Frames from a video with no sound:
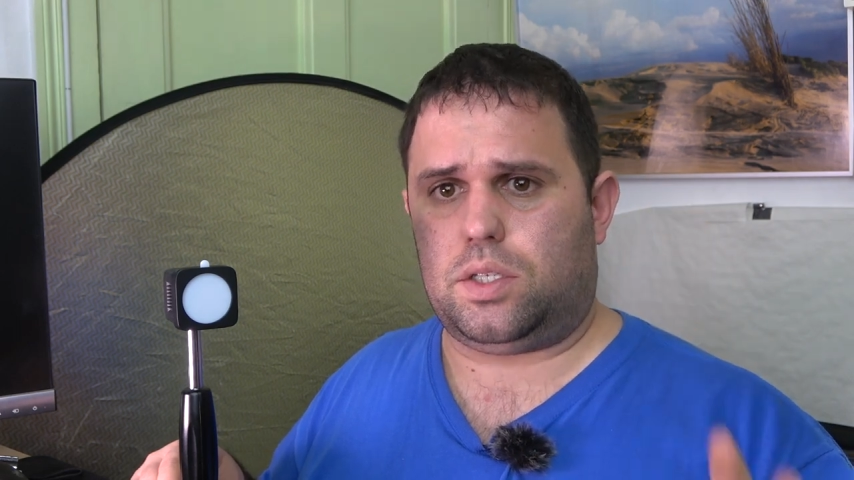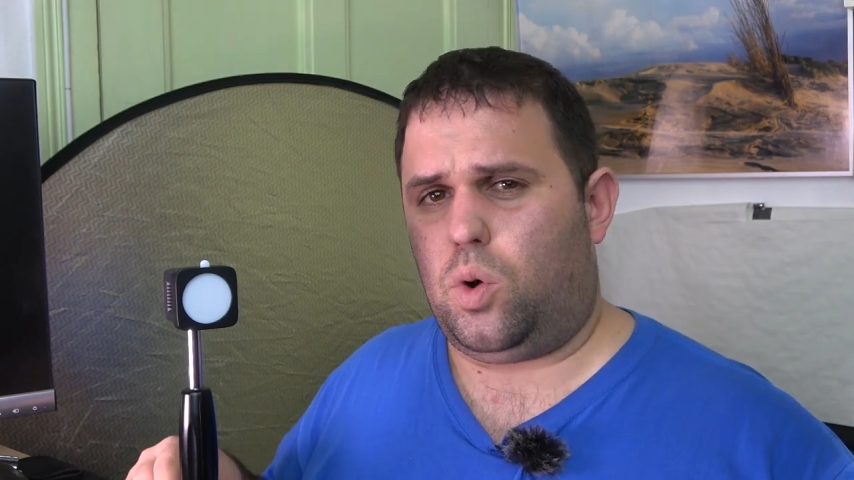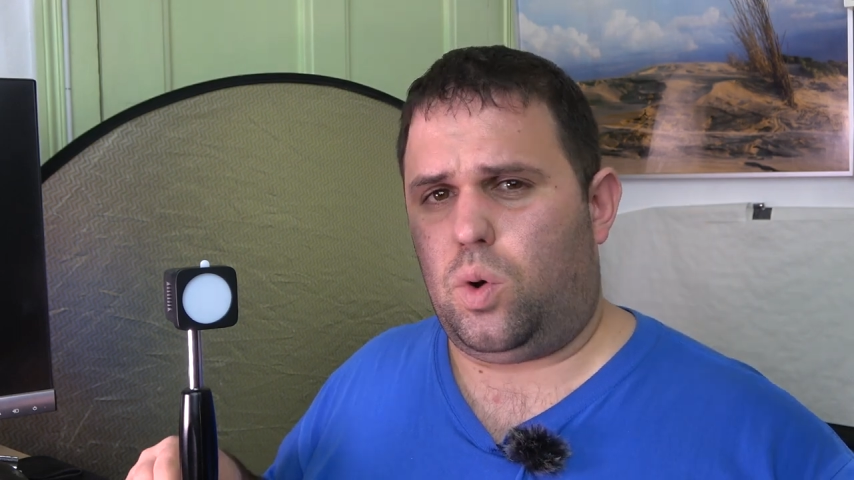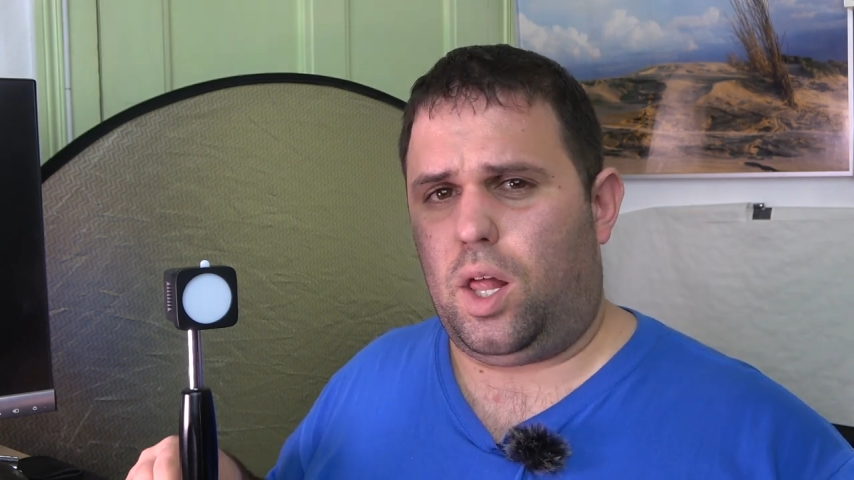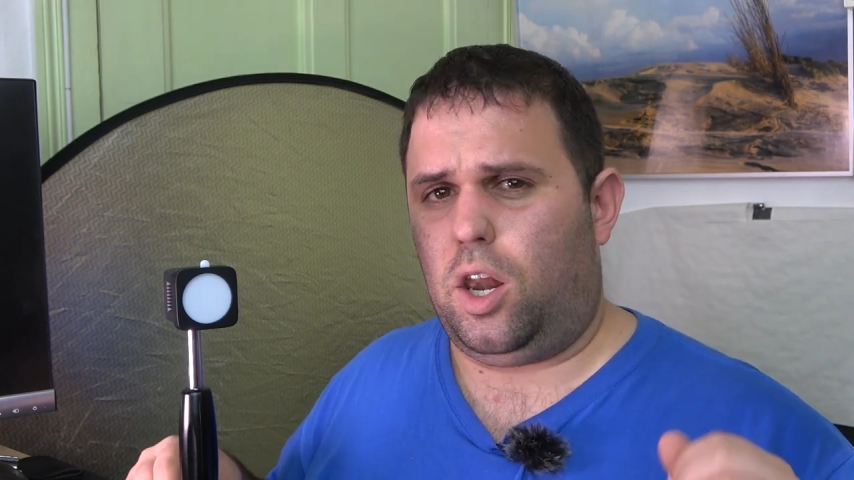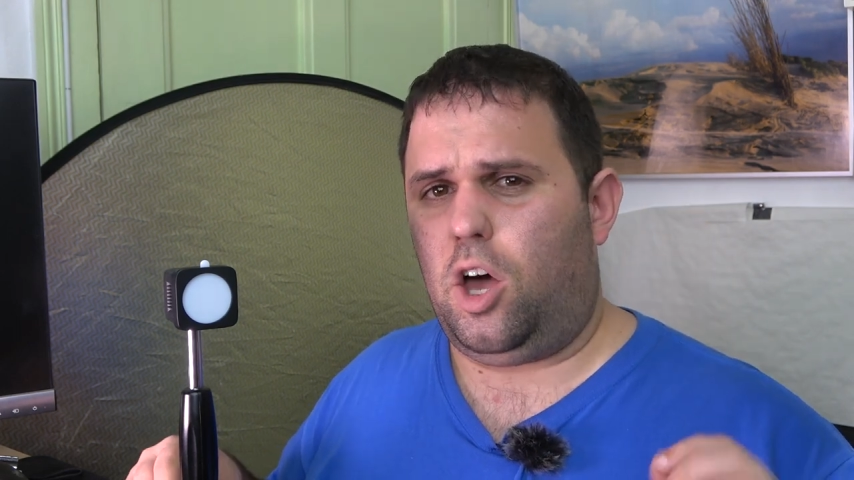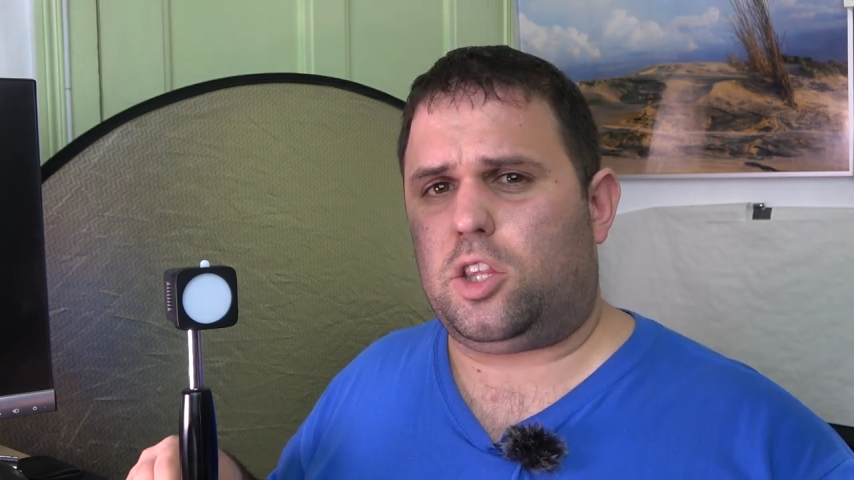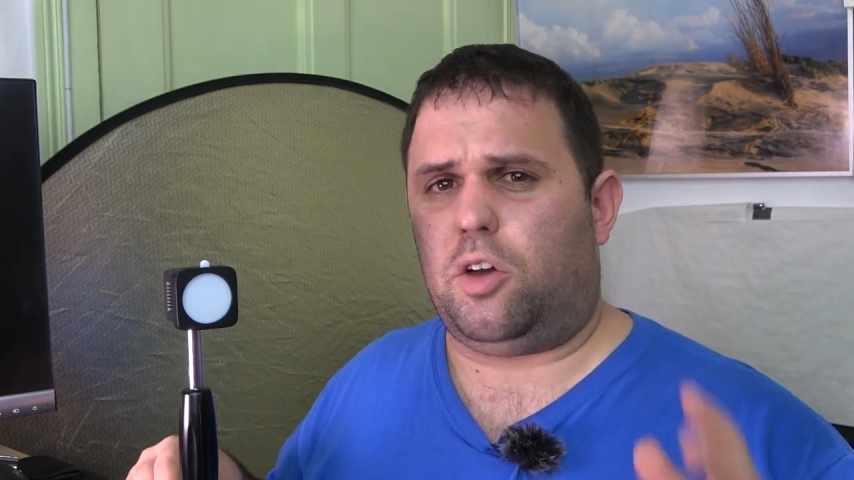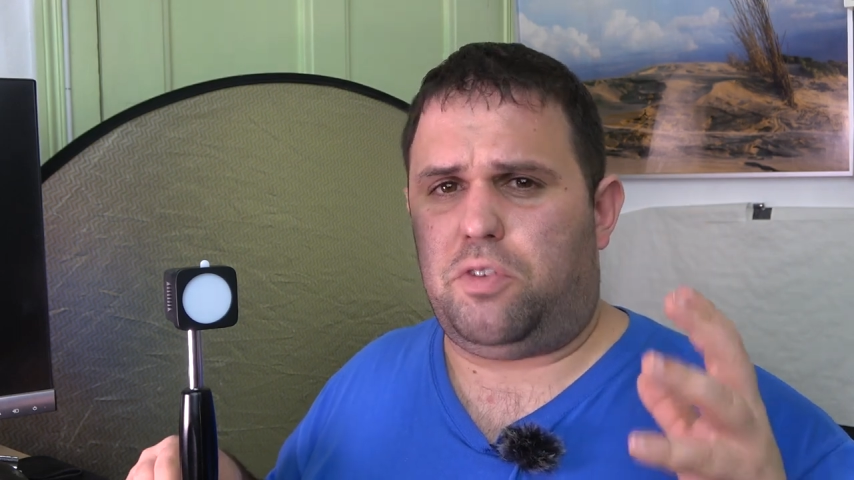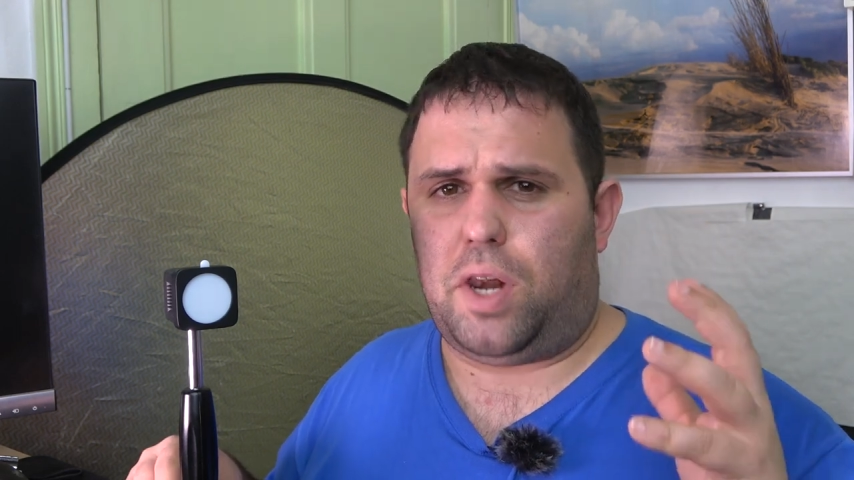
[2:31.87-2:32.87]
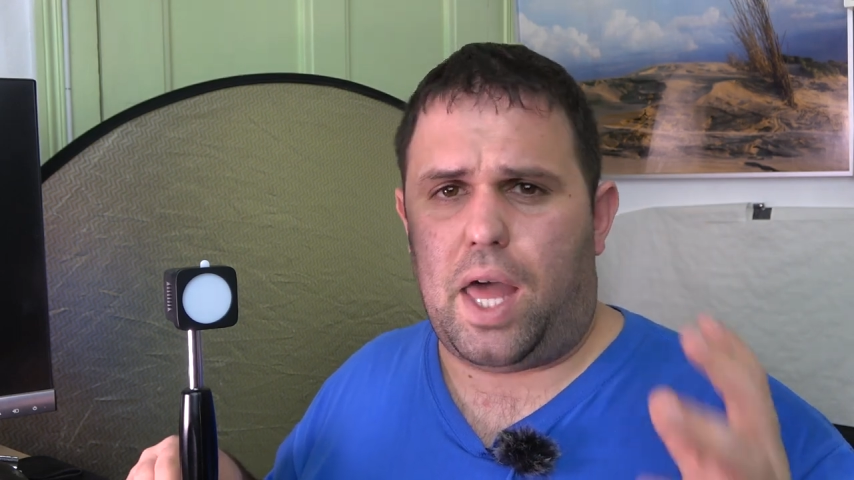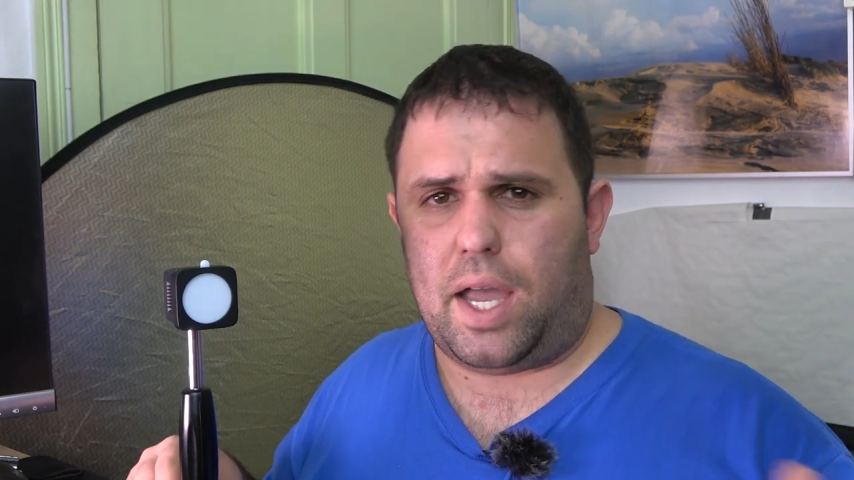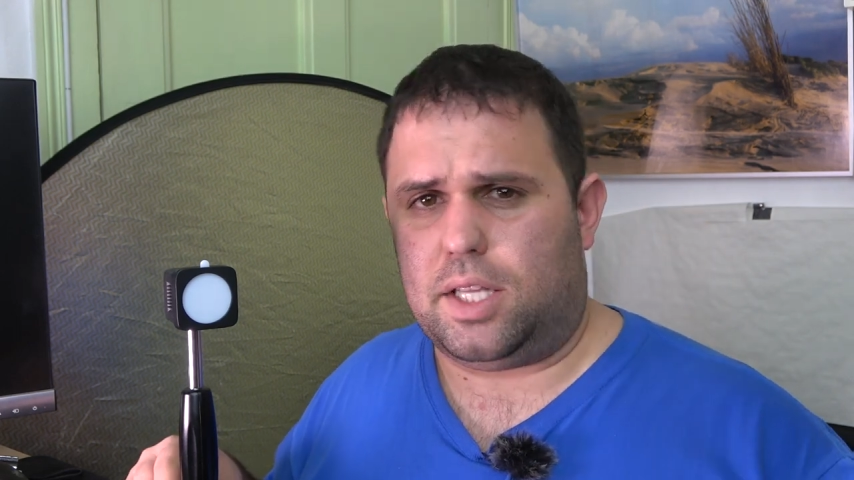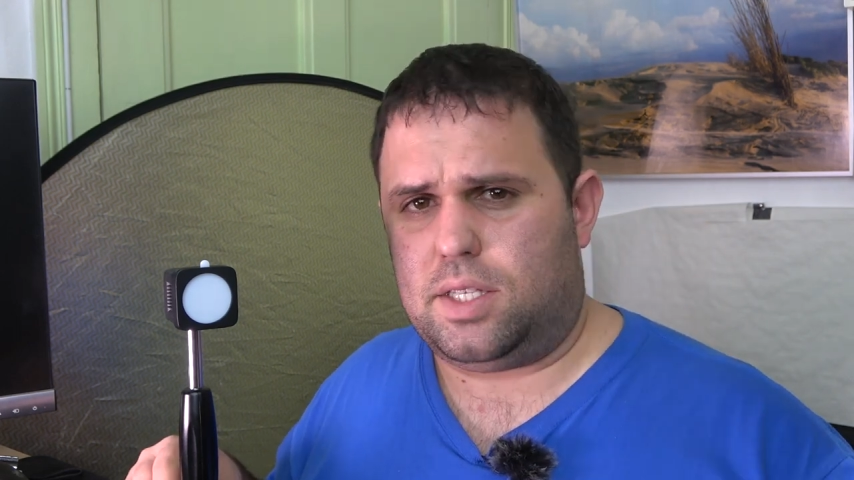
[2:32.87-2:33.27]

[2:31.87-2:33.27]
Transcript: So a lot of L E